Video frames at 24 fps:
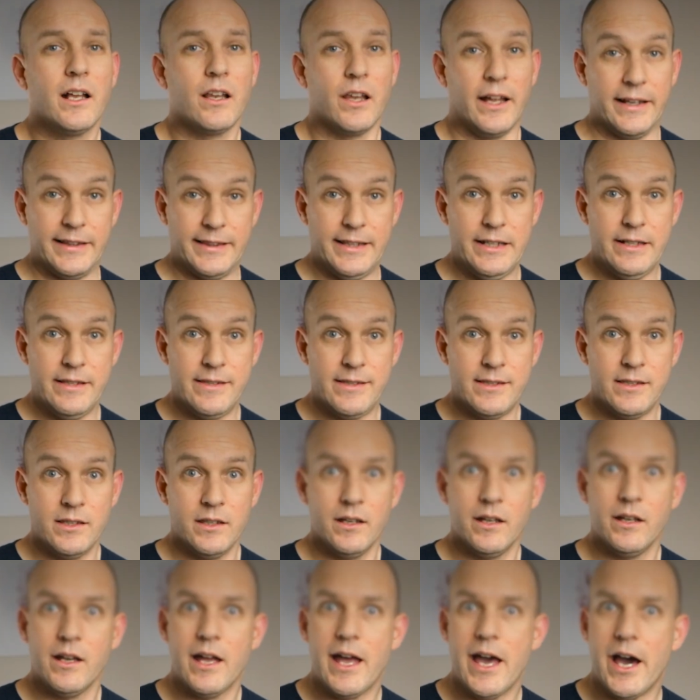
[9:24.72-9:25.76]
like this,
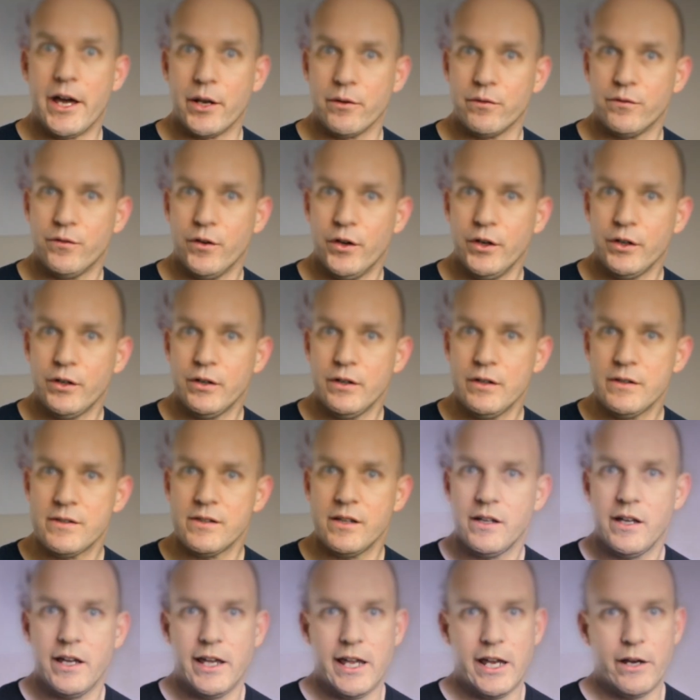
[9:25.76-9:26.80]
out of
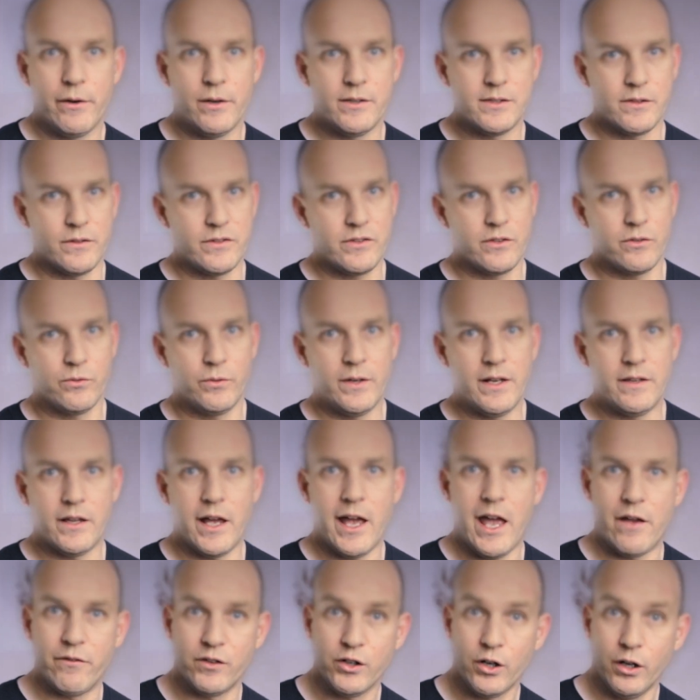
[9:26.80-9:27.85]
focus, areas of screen that
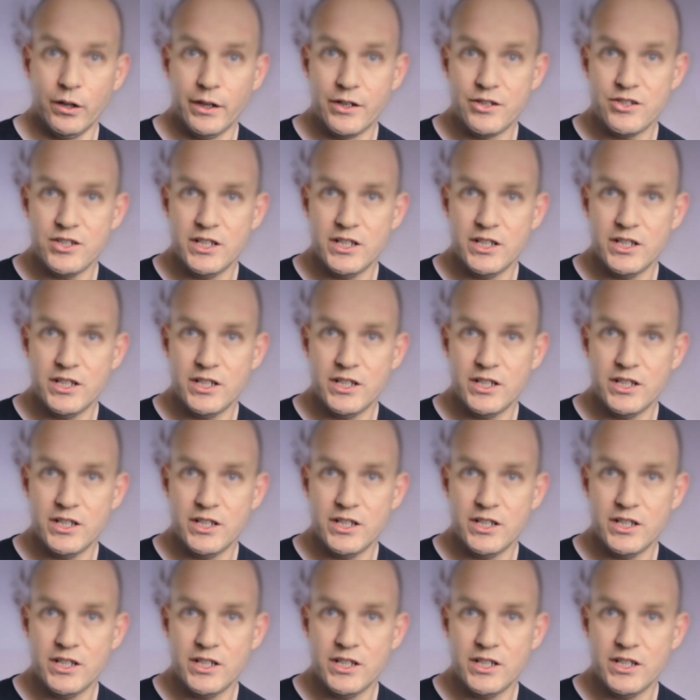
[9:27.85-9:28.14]
have color